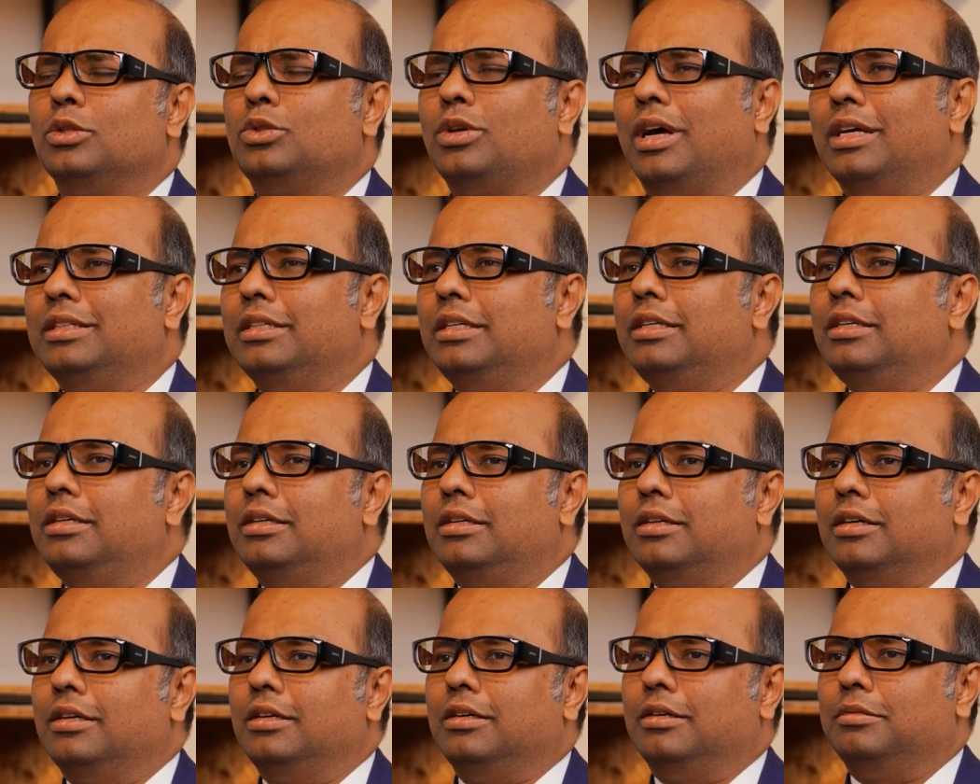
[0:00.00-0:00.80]
So I
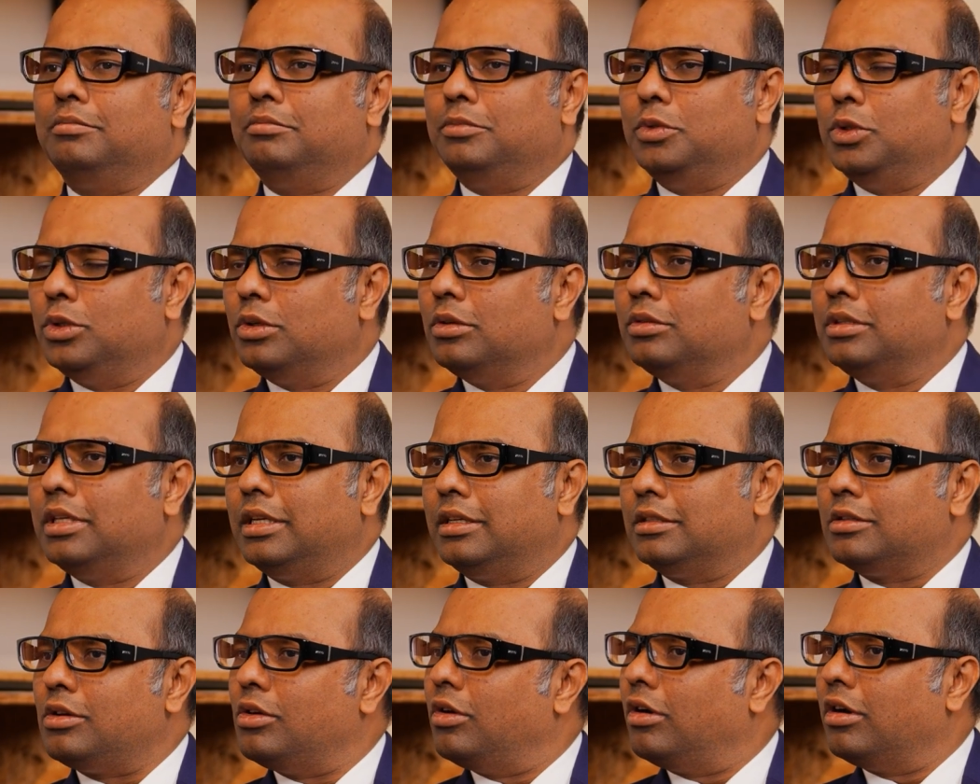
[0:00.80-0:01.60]
think,
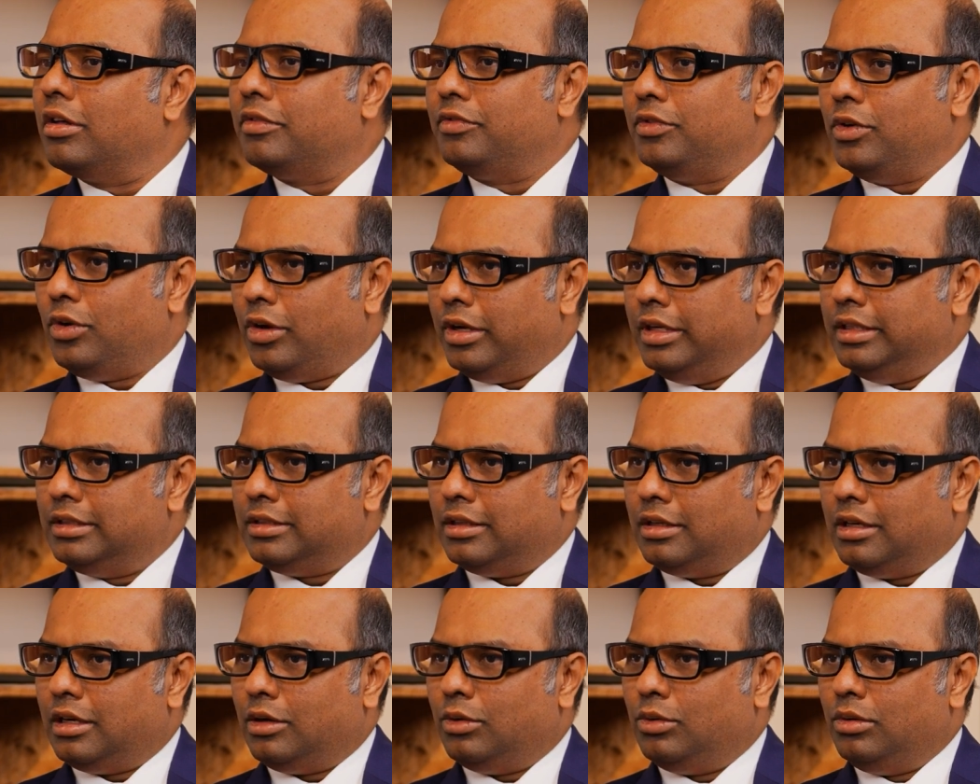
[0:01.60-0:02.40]
there is a lot of noise
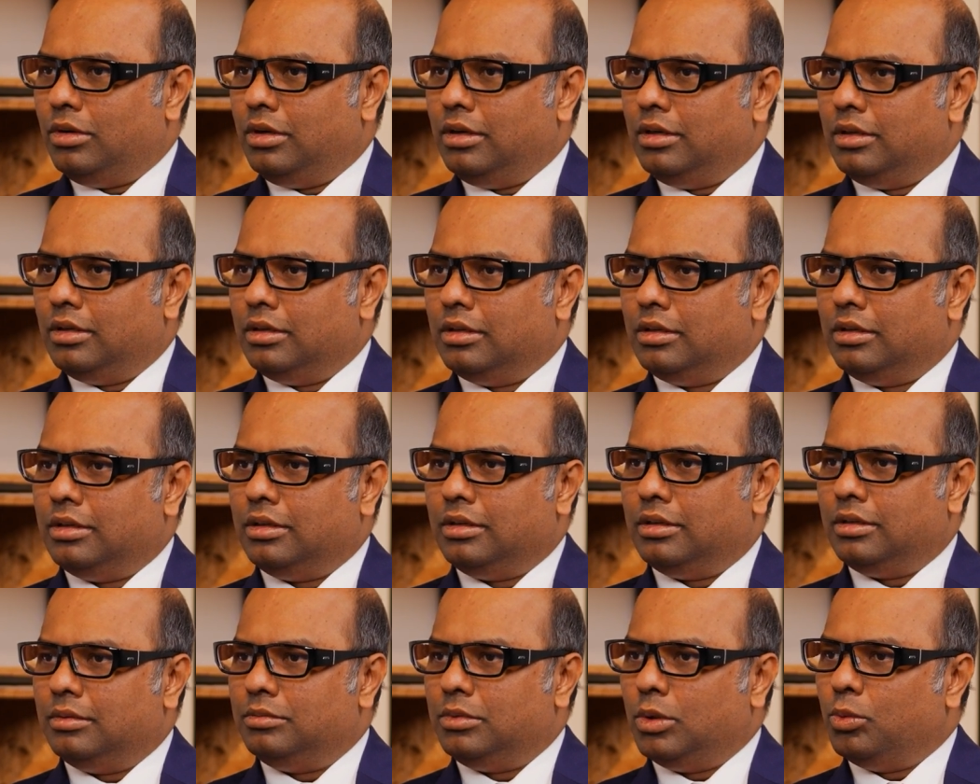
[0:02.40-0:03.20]
around
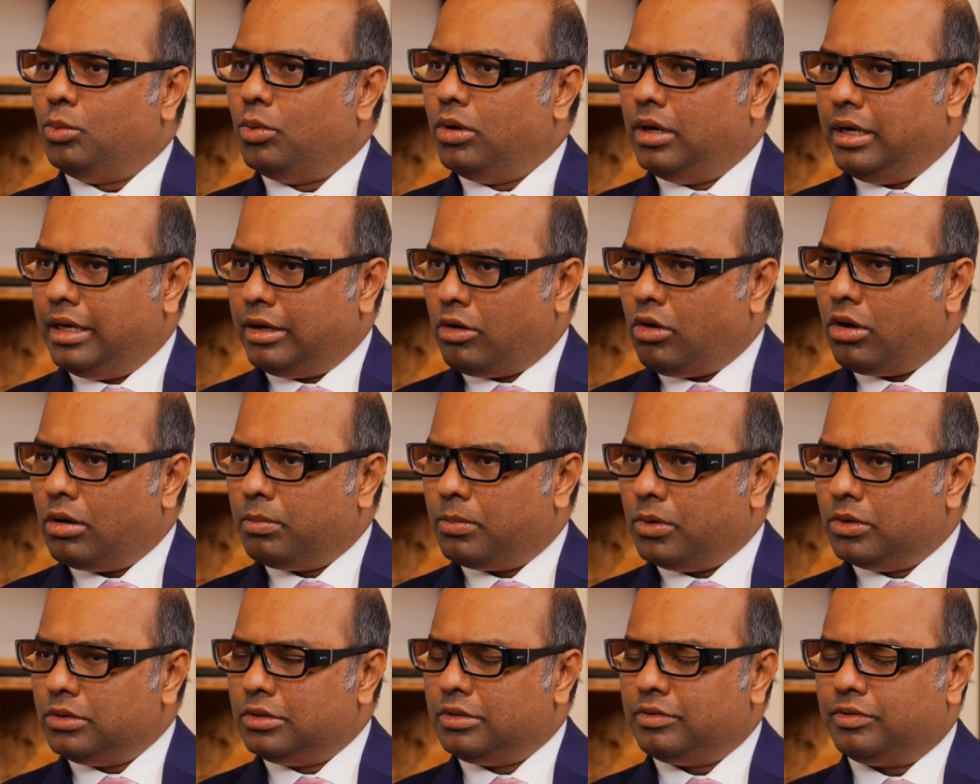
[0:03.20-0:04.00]
the world at all
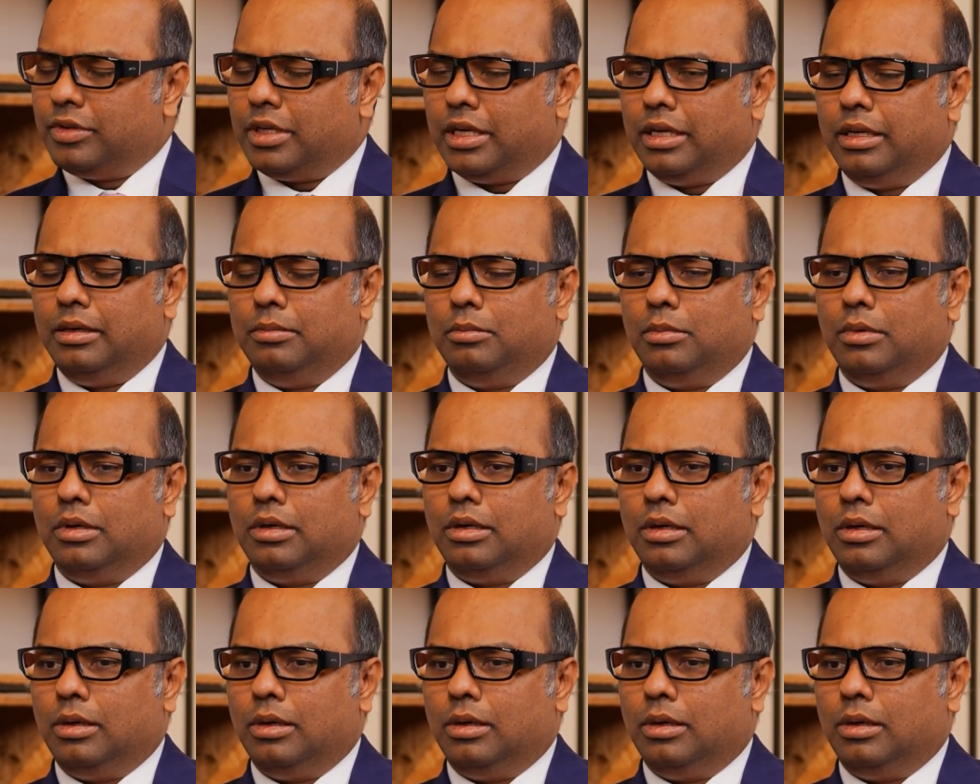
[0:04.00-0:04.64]
points of time.